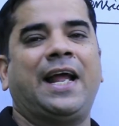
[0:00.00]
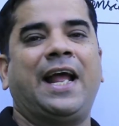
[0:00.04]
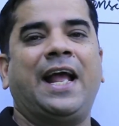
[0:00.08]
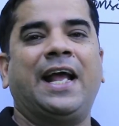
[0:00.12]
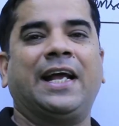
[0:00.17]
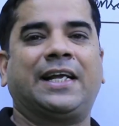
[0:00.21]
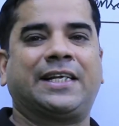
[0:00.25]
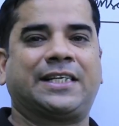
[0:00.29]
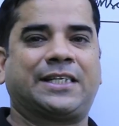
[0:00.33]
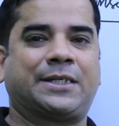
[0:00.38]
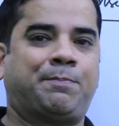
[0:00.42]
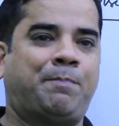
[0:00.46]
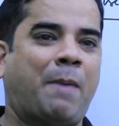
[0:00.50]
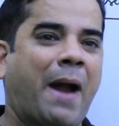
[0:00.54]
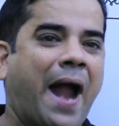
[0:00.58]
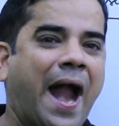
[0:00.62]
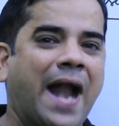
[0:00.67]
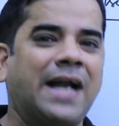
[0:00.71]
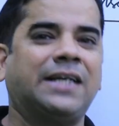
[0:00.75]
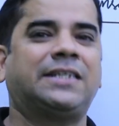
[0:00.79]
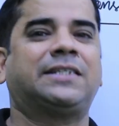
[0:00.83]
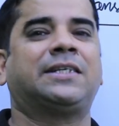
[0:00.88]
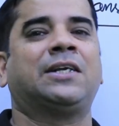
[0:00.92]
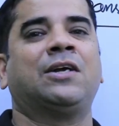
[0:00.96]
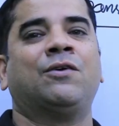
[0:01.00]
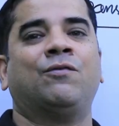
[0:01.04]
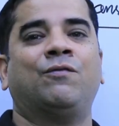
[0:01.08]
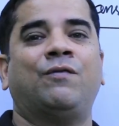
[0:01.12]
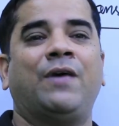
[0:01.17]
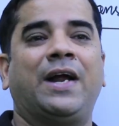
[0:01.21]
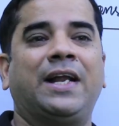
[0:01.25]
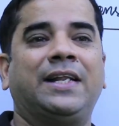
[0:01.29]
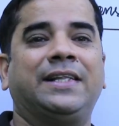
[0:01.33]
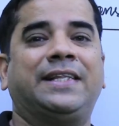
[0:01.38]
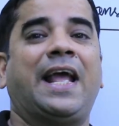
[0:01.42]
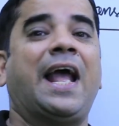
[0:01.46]
expands
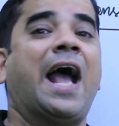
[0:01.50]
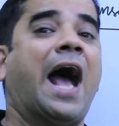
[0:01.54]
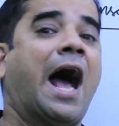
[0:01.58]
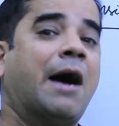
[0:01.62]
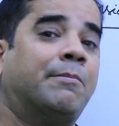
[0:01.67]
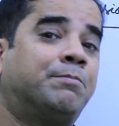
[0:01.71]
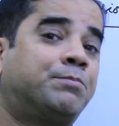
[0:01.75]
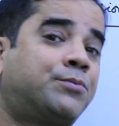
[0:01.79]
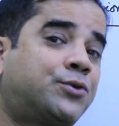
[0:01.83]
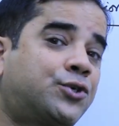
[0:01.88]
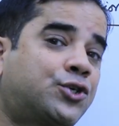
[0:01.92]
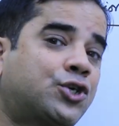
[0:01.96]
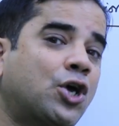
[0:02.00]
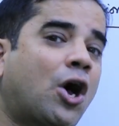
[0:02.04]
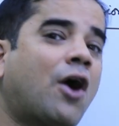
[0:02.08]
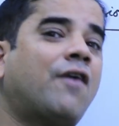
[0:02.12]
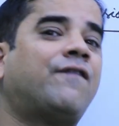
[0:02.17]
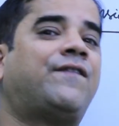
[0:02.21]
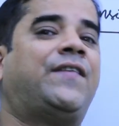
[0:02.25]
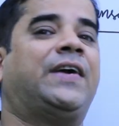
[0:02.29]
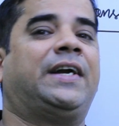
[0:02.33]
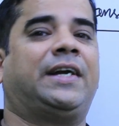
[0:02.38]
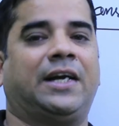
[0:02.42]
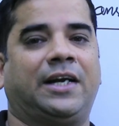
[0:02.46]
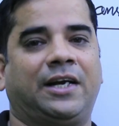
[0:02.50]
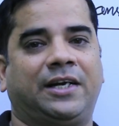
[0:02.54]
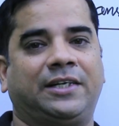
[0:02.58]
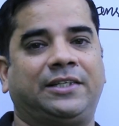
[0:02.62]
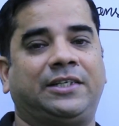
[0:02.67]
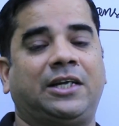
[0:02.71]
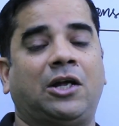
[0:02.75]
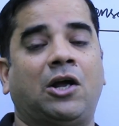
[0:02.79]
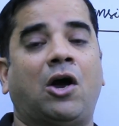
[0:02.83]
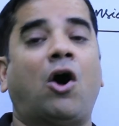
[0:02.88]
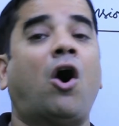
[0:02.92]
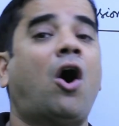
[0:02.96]
when they absorb heat
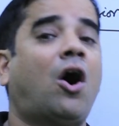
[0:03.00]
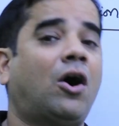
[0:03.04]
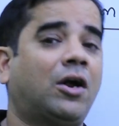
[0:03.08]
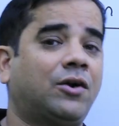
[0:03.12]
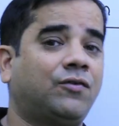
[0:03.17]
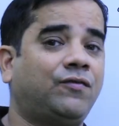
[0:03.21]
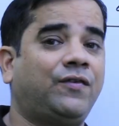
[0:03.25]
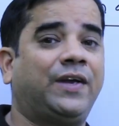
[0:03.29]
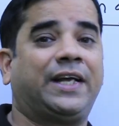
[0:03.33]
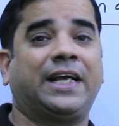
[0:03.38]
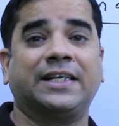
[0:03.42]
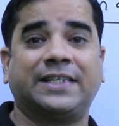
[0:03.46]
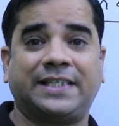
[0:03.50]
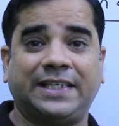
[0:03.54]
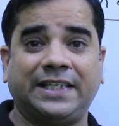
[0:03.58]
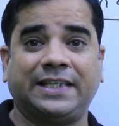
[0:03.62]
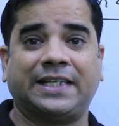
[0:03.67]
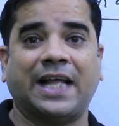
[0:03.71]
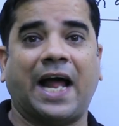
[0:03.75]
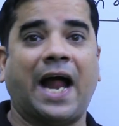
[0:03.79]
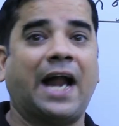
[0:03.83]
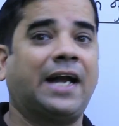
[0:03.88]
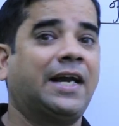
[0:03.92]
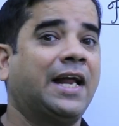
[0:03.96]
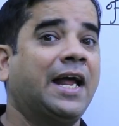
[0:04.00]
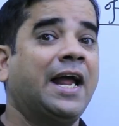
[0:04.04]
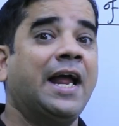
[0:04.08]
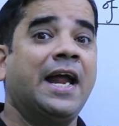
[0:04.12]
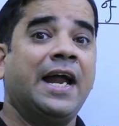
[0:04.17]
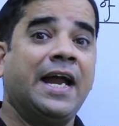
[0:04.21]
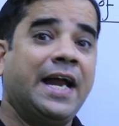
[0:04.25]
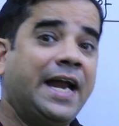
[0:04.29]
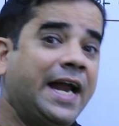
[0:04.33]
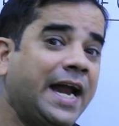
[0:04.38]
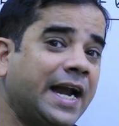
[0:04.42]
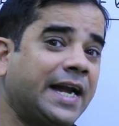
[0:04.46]
energy or we can see that
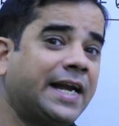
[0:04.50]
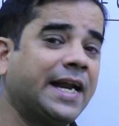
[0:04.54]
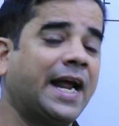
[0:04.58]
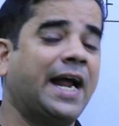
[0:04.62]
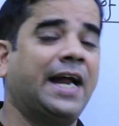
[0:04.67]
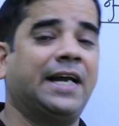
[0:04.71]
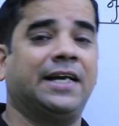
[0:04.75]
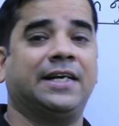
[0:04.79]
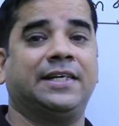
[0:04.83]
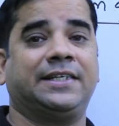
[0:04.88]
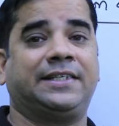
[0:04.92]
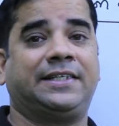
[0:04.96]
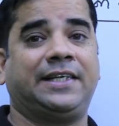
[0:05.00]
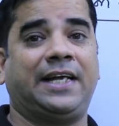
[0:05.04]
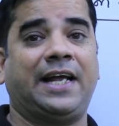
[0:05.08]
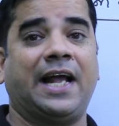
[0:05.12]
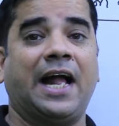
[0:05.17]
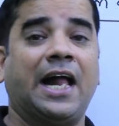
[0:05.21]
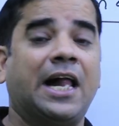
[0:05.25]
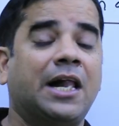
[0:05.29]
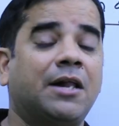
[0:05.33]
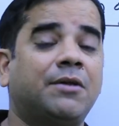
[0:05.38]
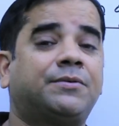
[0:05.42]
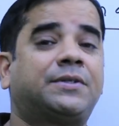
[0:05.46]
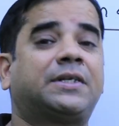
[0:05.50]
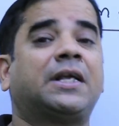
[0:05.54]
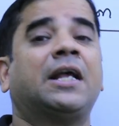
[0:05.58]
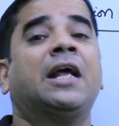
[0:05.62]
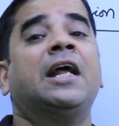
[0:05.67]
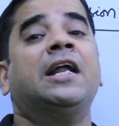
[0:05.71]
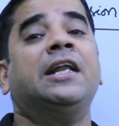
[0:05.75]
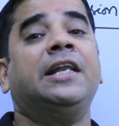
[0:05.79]
heat energy helps